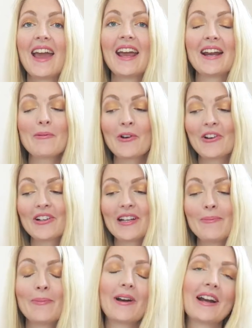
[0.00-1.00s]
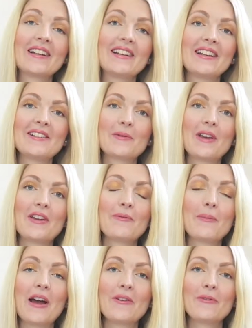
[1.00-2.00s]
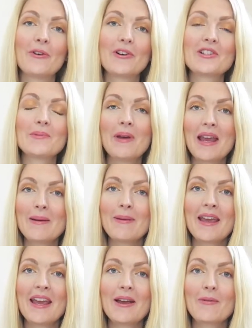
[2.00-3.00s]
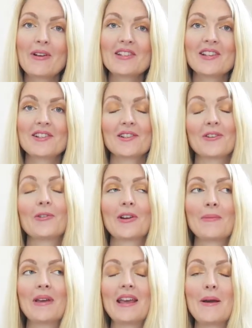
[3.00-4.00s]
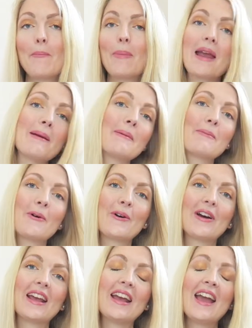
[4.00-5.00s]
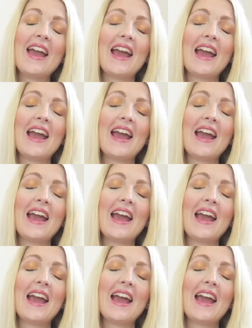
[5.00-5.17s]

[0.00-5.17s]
and I'm currently pregnant with my first baby, which is gonna be a baby boy,